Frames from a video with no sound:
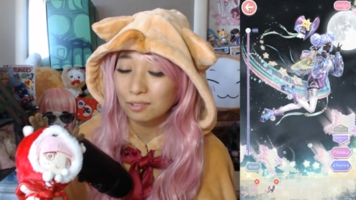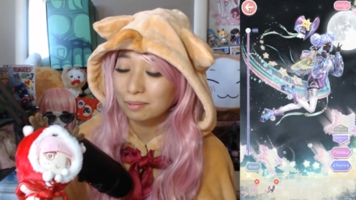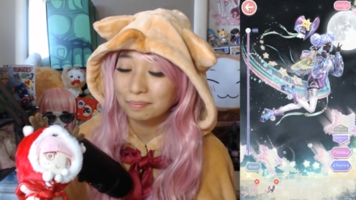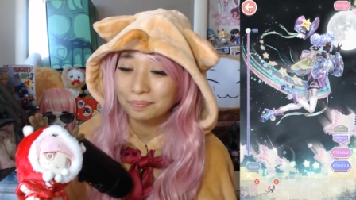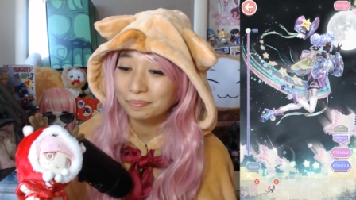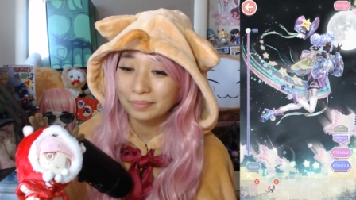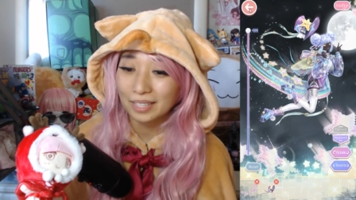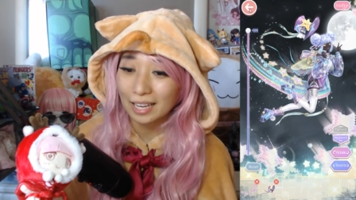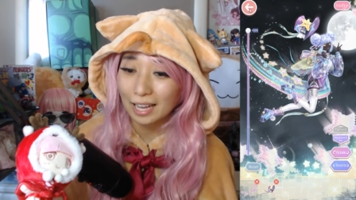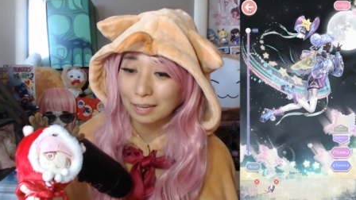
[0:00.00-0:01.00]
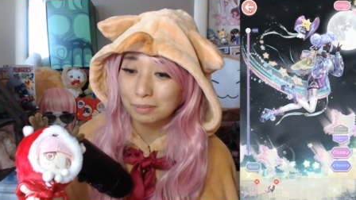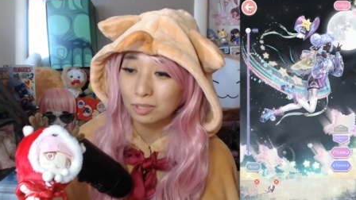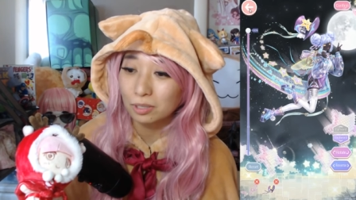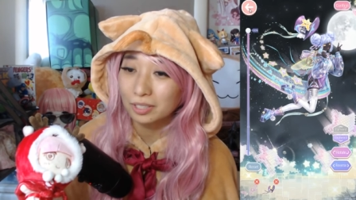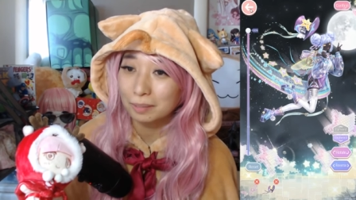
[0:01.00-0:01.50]
So
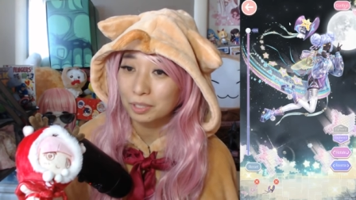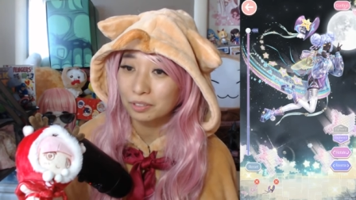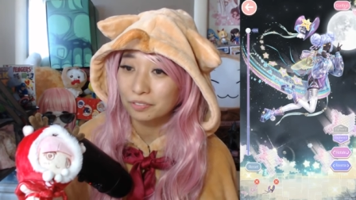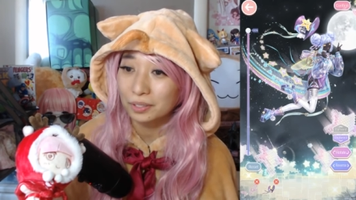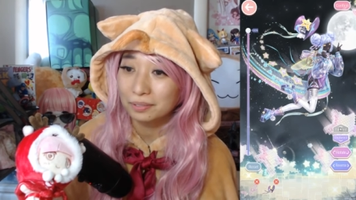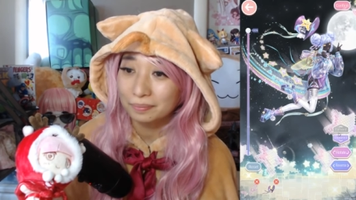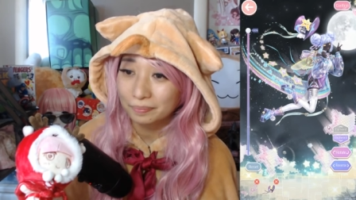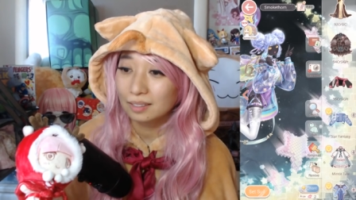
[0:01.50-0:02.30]
absolutely beautiful.